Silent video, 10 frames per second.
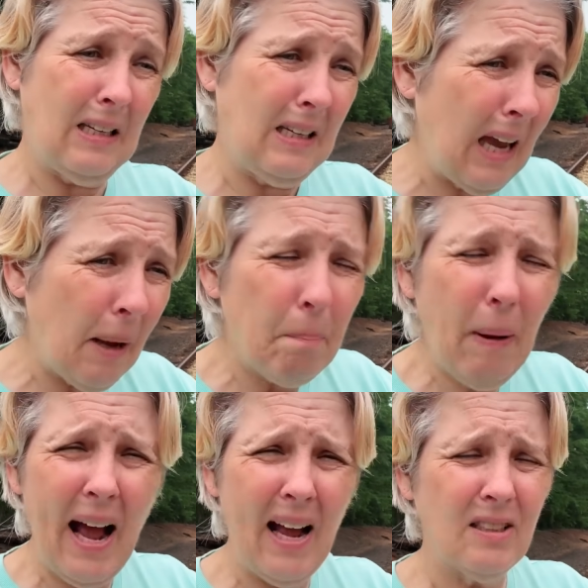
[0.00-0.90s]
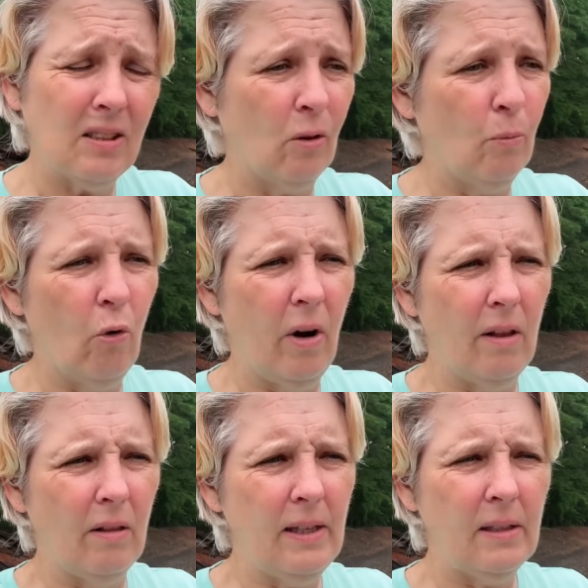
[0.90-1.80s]
get past them or
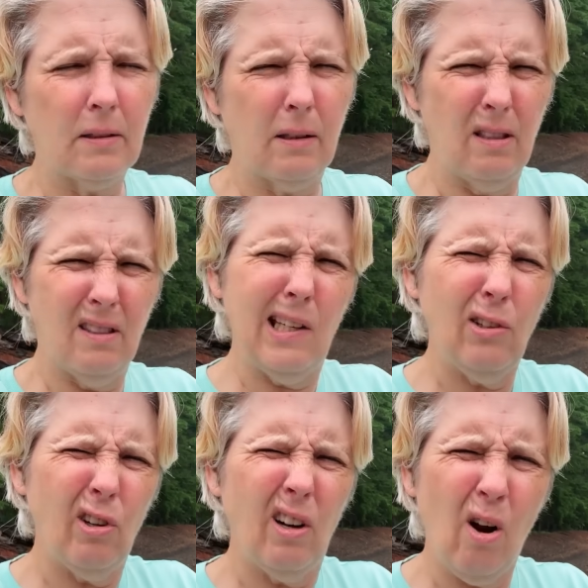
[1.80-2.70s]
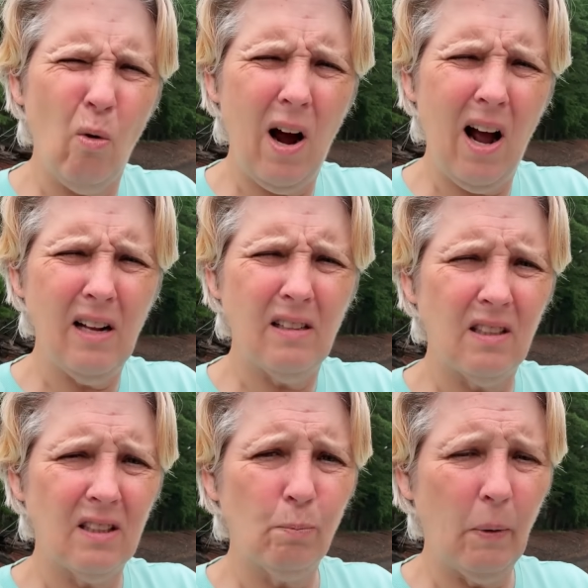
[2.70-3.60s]
at least continue to go on
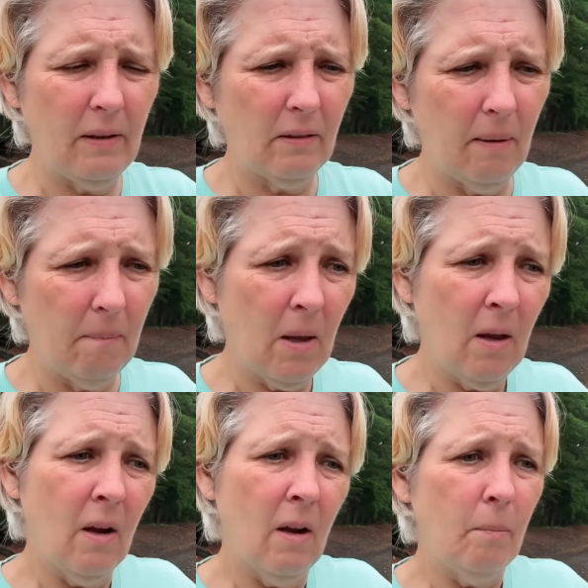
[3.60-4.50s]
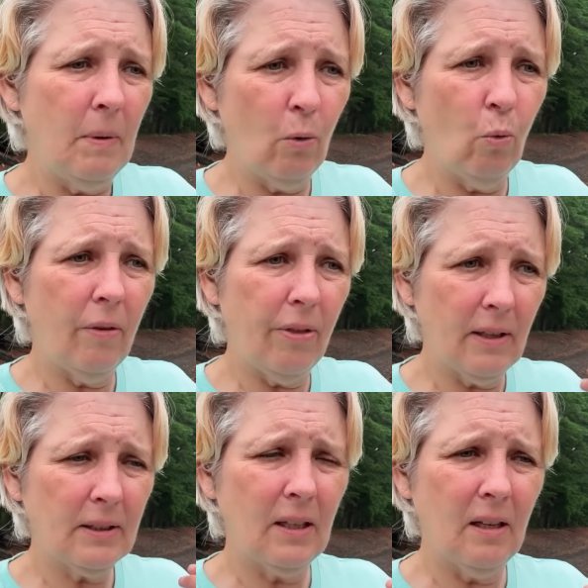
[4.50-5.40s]
despite them being with
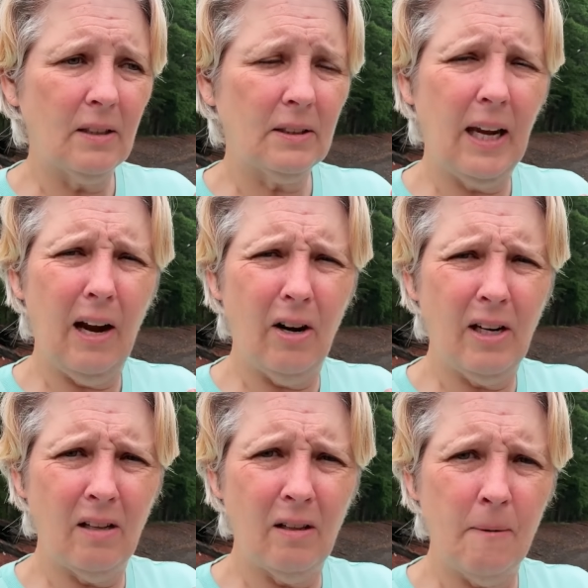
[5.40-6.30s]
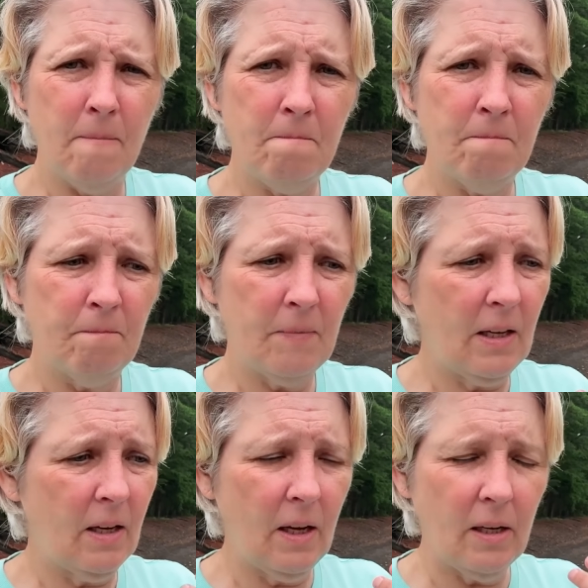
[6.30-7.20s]
us and us carrying them.
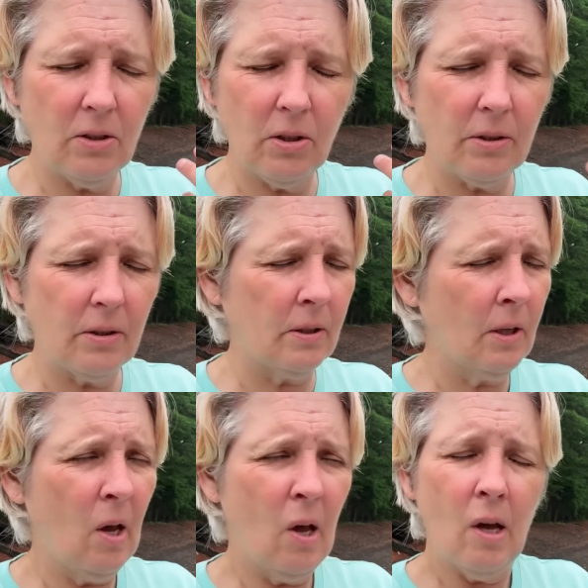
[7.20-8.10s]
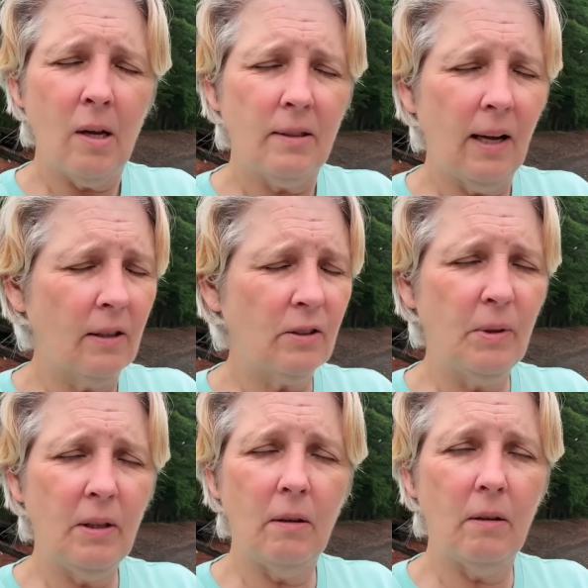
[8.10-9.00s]
It just tells
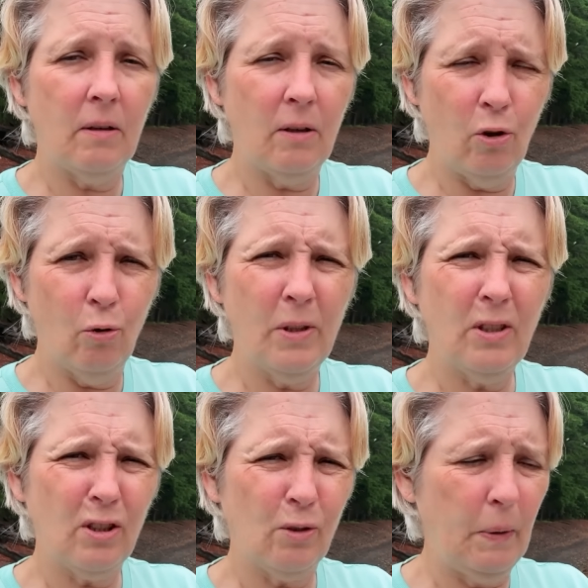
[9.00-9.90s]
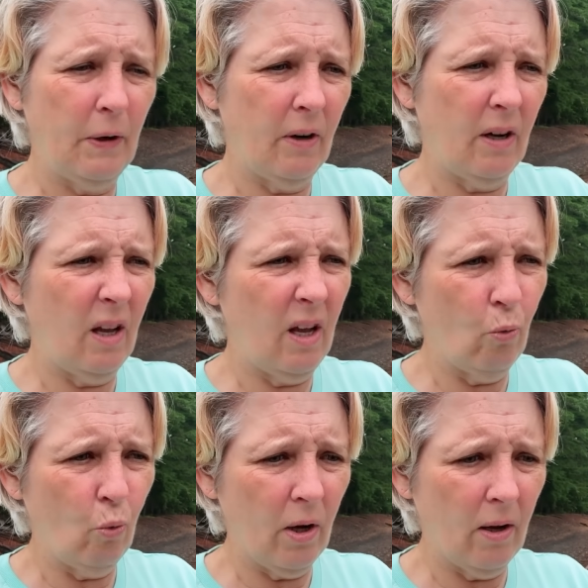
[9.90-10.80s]
me the human spirit
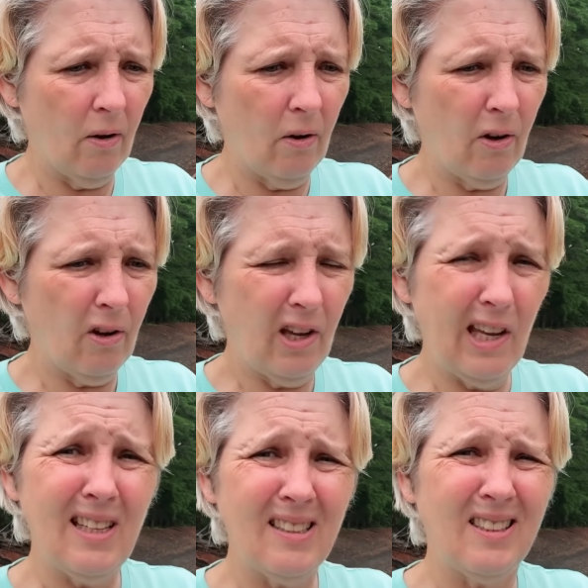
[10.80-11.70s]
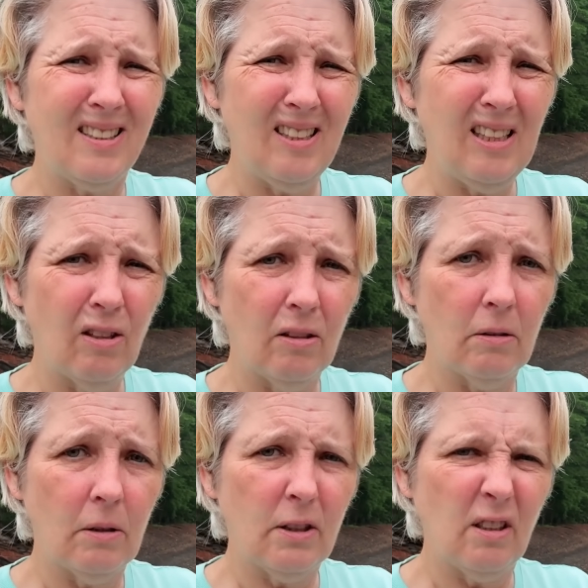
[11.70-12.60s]
and will, it is steel.
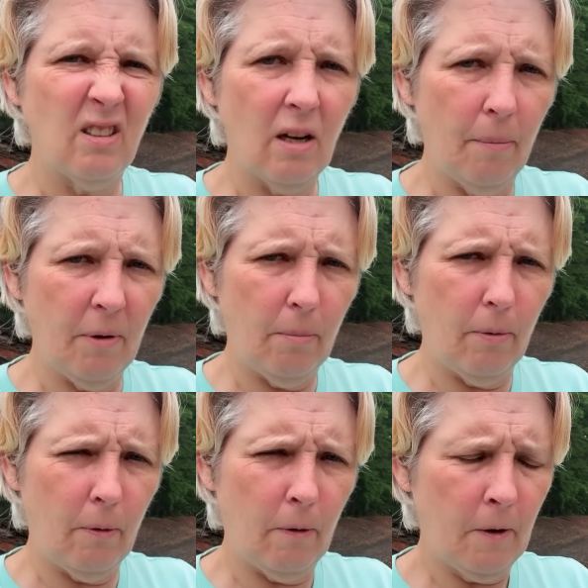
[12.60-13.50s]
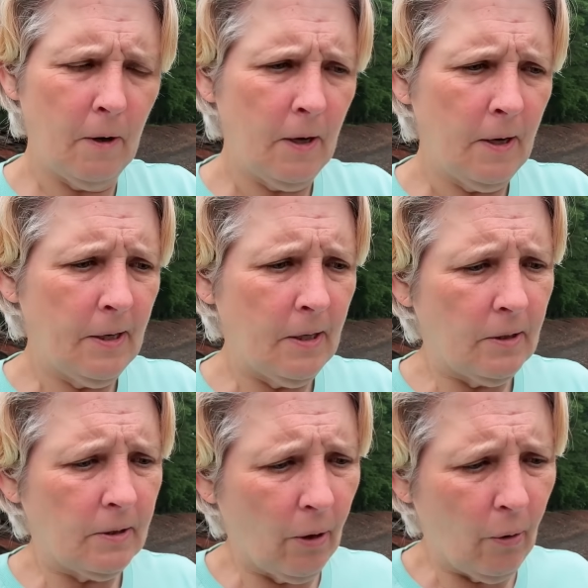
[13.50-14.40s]
It's indomitable.
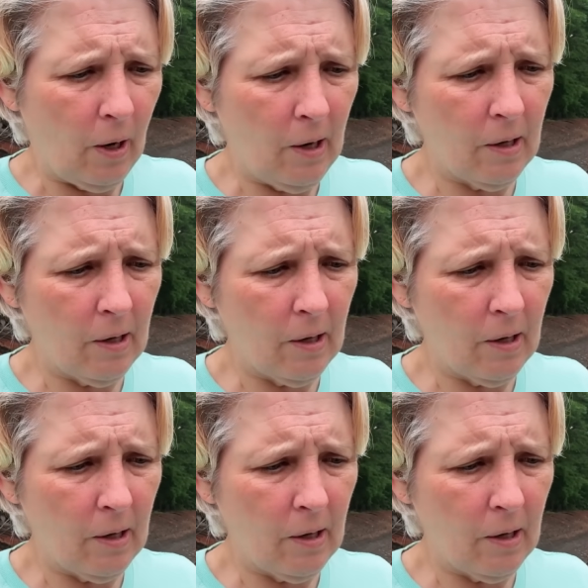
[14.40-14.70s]
So